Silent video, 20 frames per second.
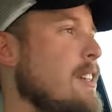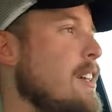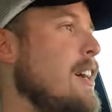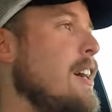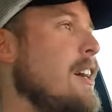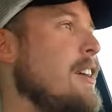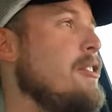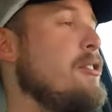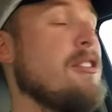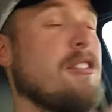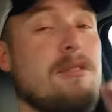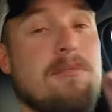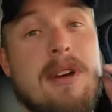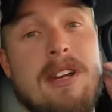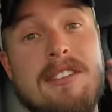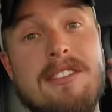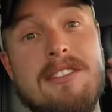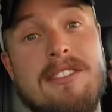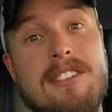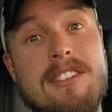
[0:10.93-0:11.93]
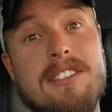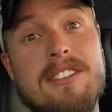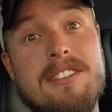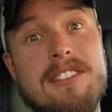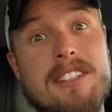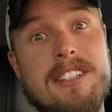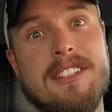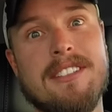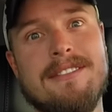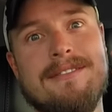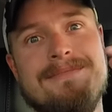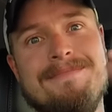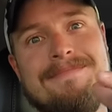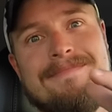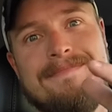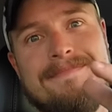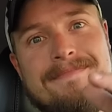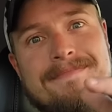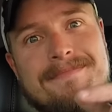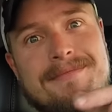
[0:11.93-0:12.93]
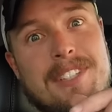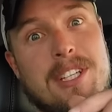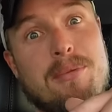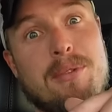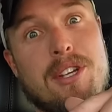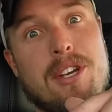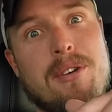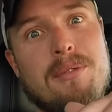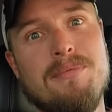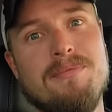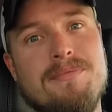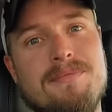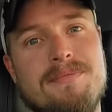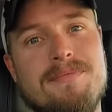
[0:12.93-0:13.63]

Uh, you guys are about to see this thing. Here we go.